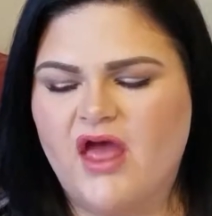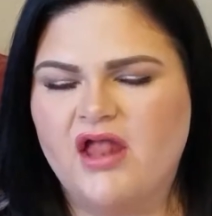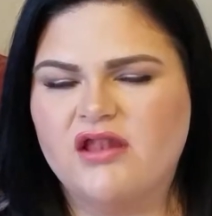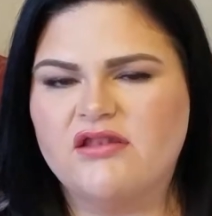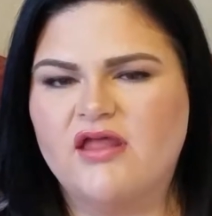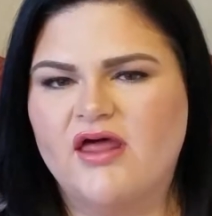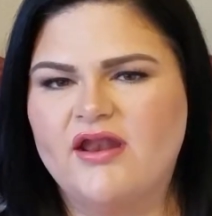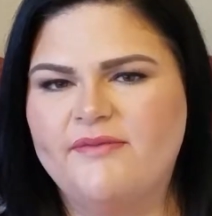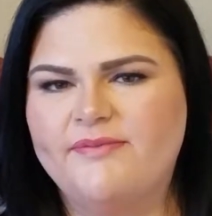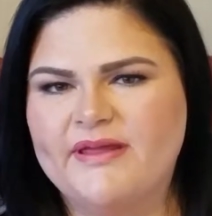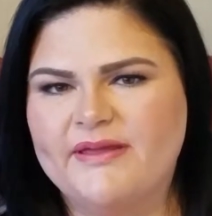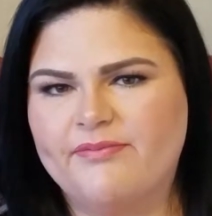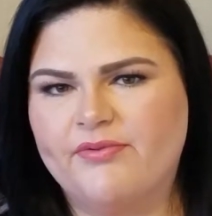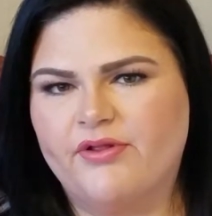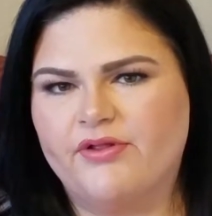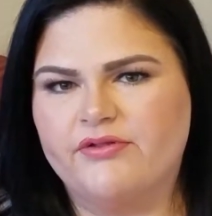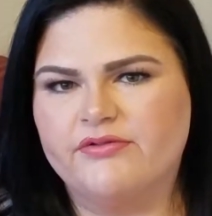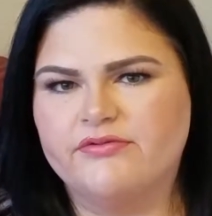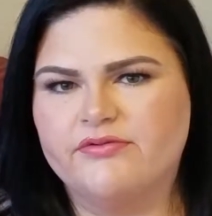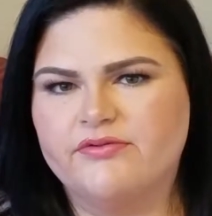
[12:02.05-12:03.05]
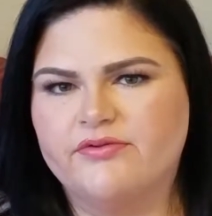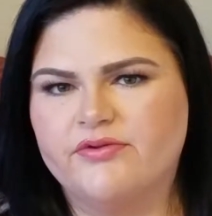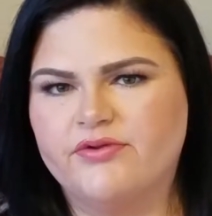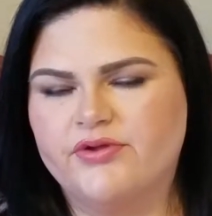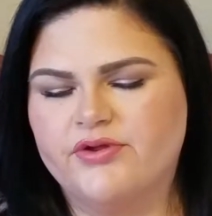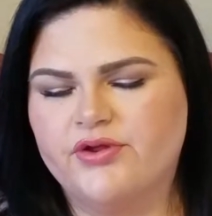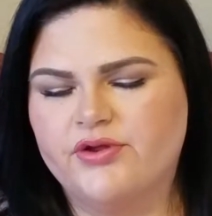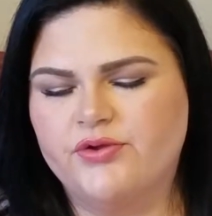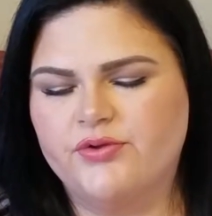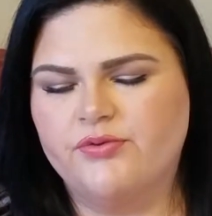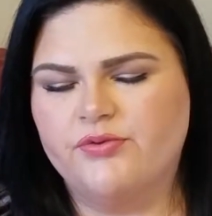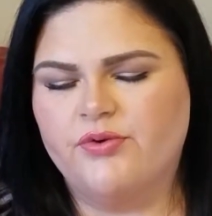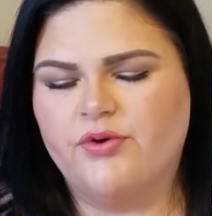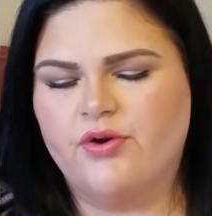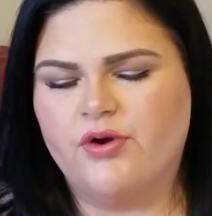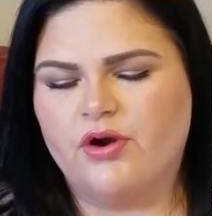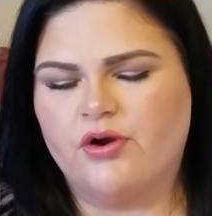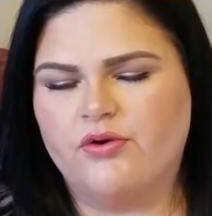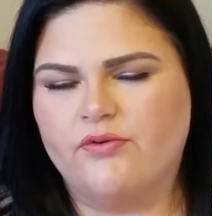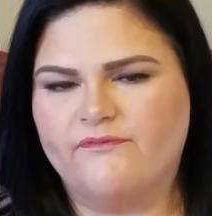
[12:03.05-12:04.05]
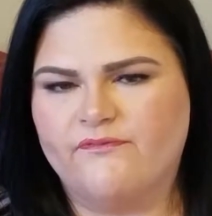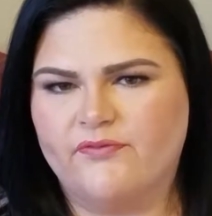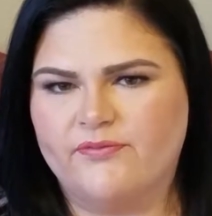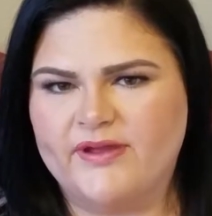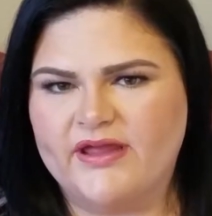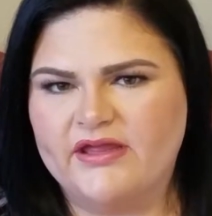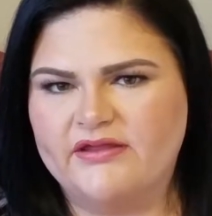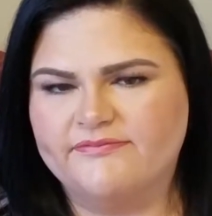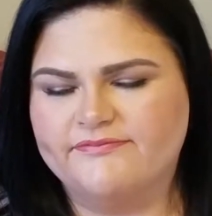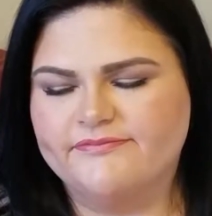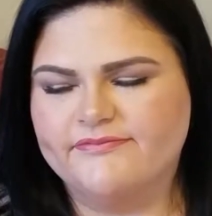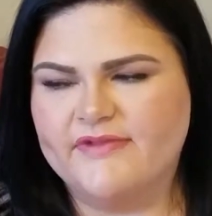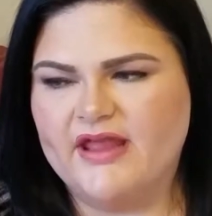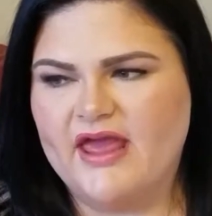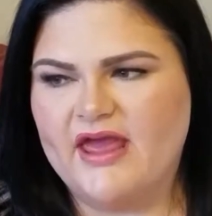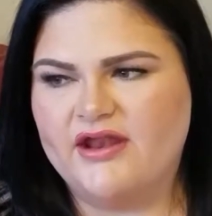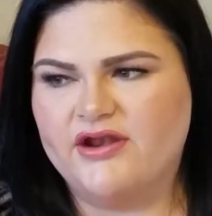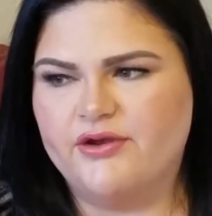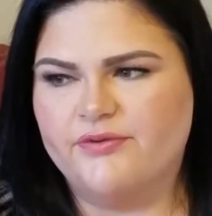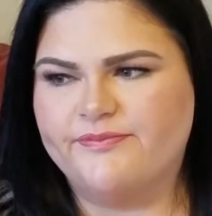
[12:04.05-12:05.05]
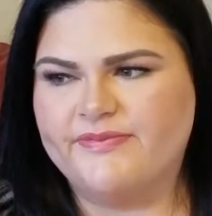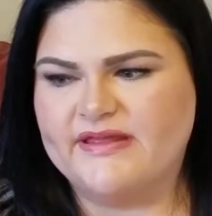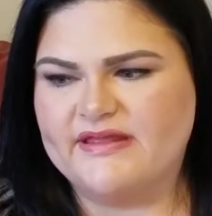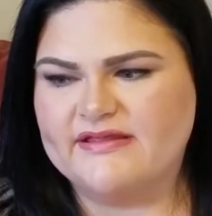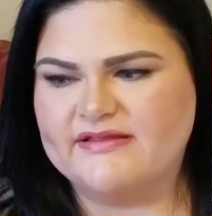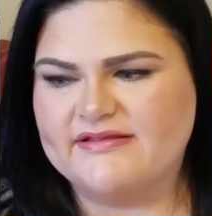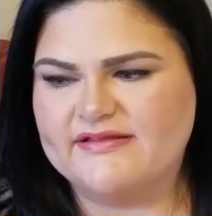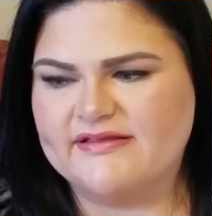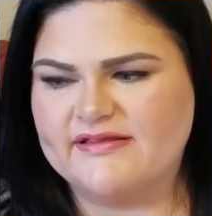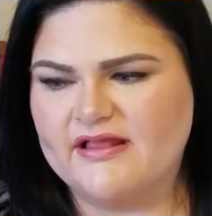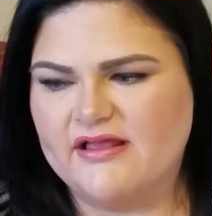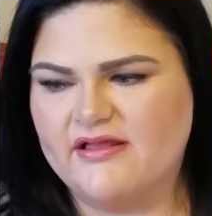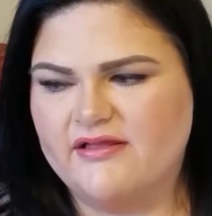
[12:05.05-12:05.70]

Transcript: lot of people who are overweight and obese